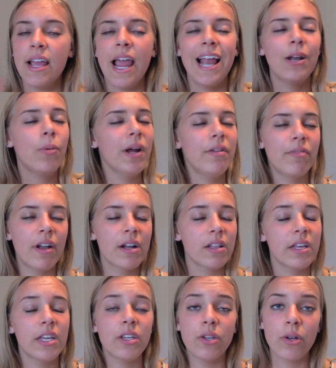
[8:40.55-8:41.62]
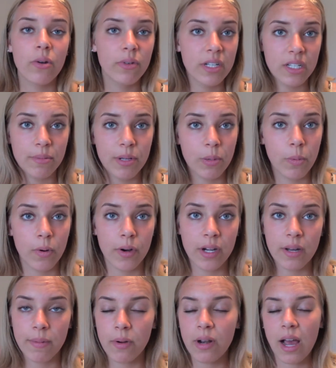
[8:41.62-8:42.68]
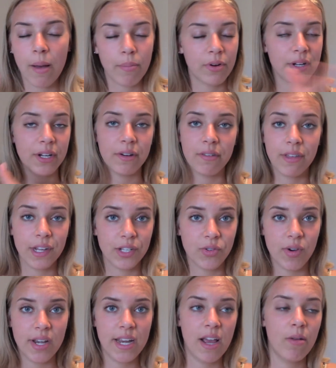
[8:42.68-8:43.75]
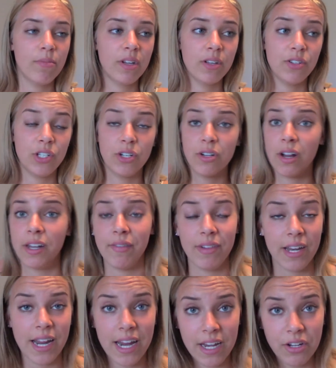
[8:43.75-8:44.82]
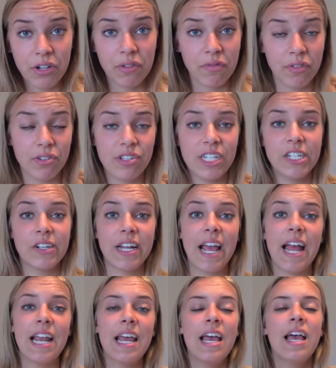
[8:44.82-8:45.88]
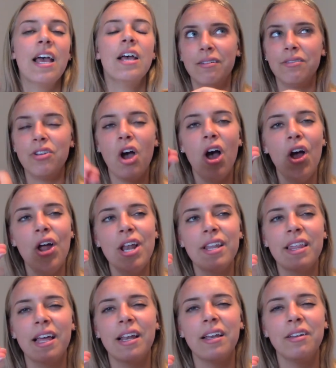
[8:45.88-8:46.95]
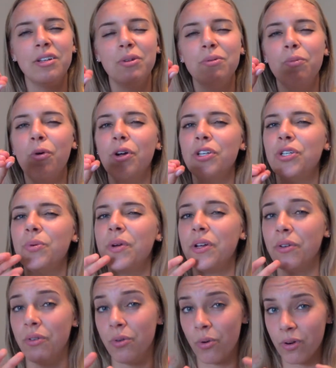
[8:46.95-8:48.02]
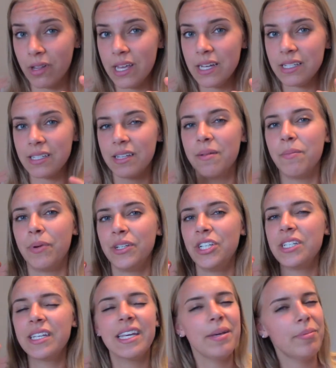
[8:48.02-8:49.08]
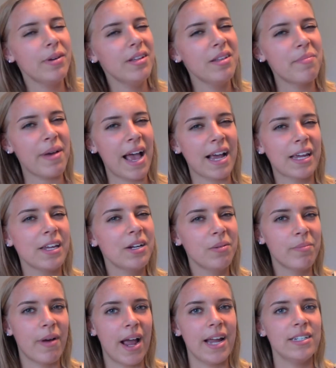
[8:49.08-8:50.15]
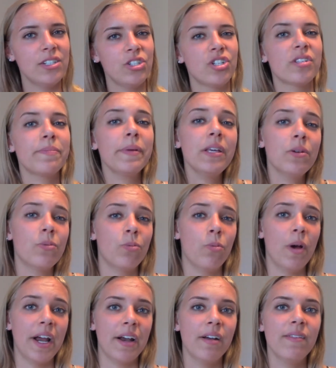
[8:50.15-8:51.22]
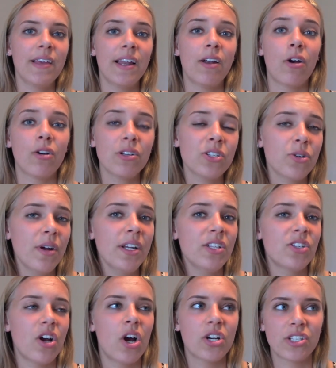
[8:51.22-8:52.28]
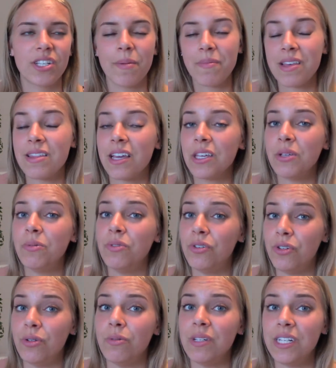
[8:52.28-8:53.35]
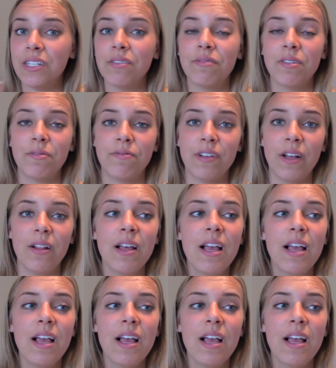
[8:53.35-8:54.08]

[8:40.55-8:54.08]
And quite frankly, you don't need to be worried about upper year things right now because you're not even in your first year yet. Not that you want to ignore this, but just keep it in the back of your mind and just be aware that arts credits are something that you do need to fulfill.